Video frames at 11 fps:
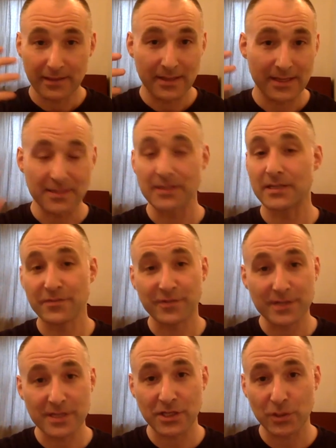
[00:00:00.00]
it's a different
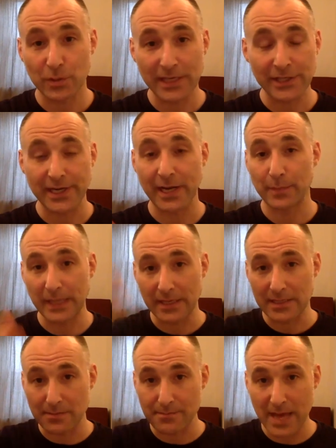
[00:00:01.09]
situation now
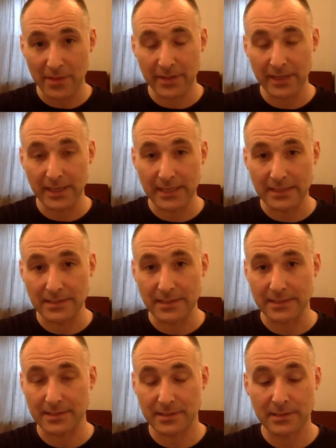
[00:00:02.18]
because a method
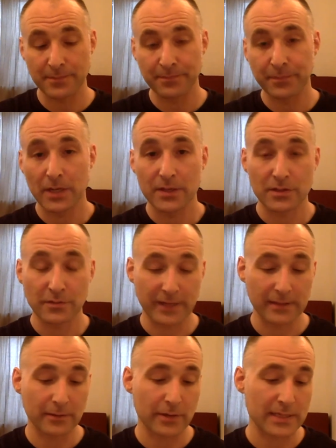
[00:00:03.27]
exists. So
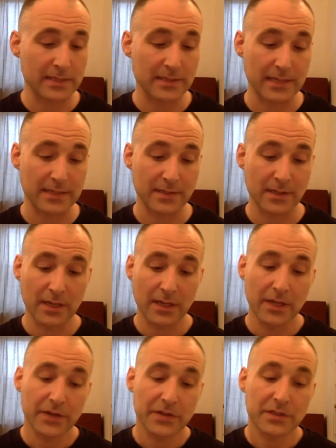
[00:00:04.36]
Feldenkrais says,
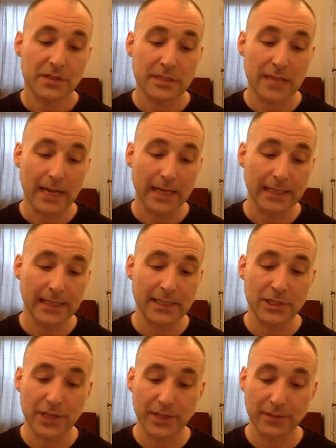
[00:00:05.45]
society in
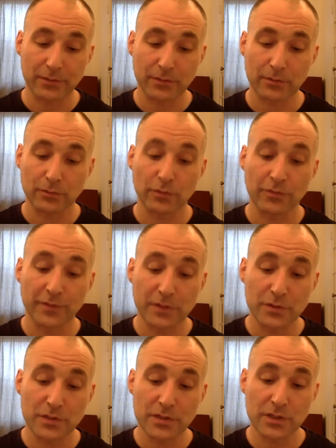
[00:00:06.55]
general
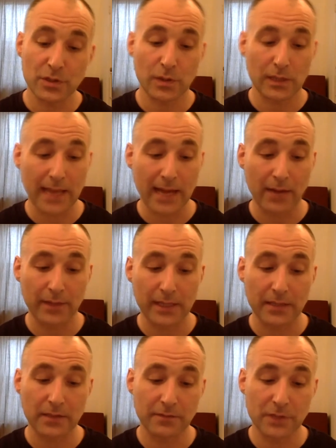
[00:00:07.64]
refuses to allow the
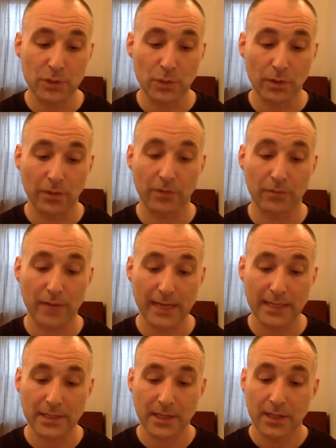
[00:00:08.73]
individual the
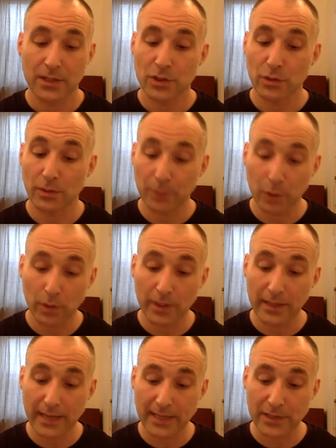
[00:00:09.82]
right to employ the
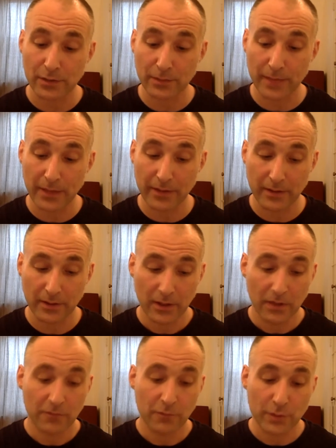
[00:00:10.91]
natural method,
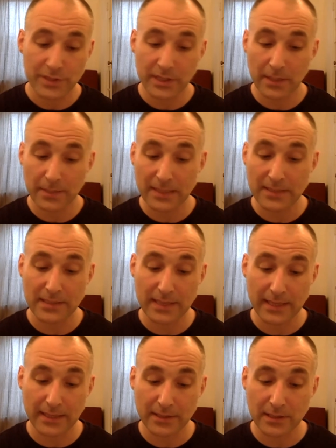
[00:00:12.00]
forcing him
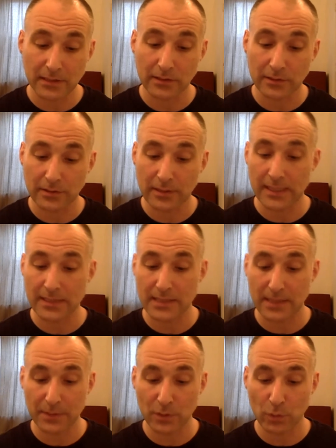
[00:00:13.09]
instead to learn the
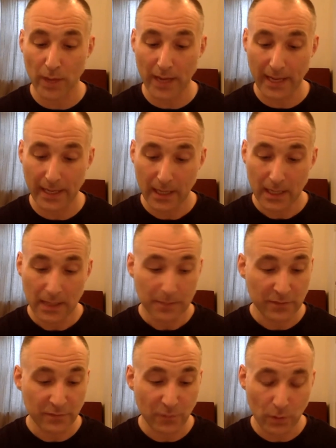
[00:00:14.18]
accepted way
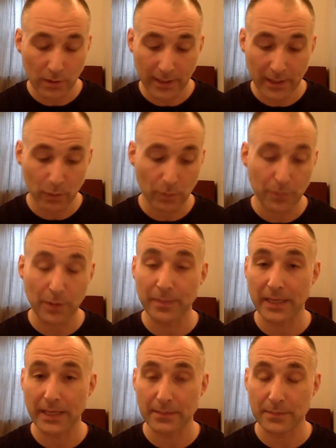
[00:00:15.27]
before it will
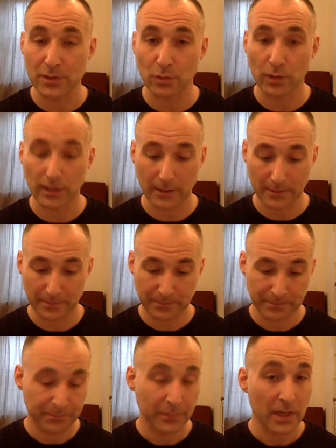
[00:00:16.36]
permit him to work.
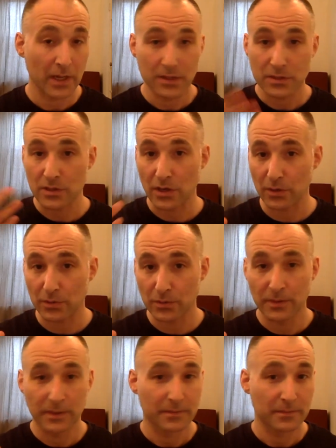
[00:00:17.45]
So
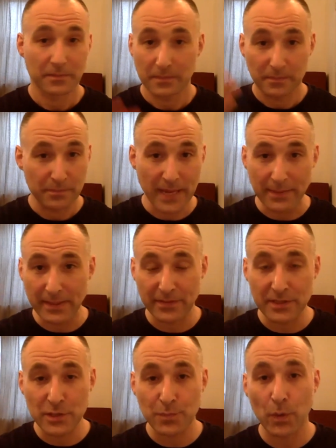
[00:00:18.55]
maybe at
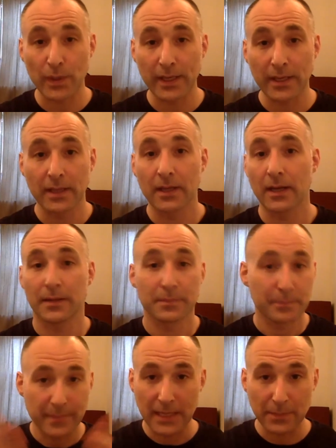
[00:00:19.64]
this point,
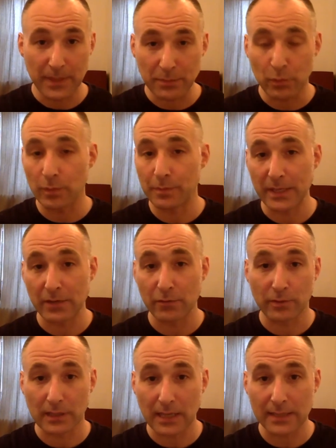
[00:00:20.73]
many people would be
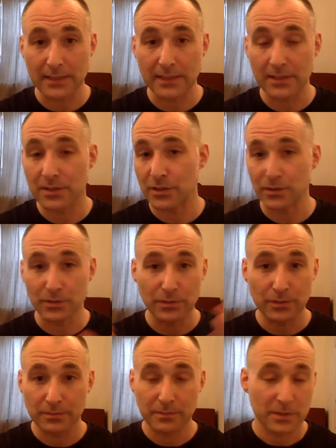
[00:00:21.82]
reluctant
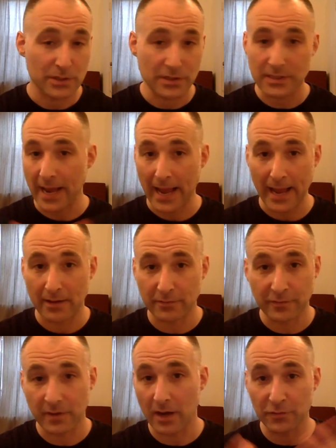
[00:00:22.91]
to just
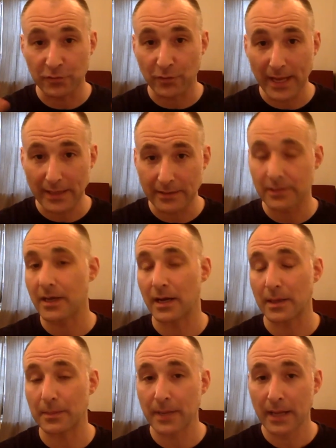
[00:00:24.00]
have a friend
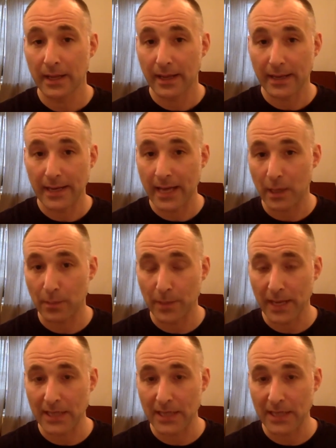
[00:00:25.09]
come and help at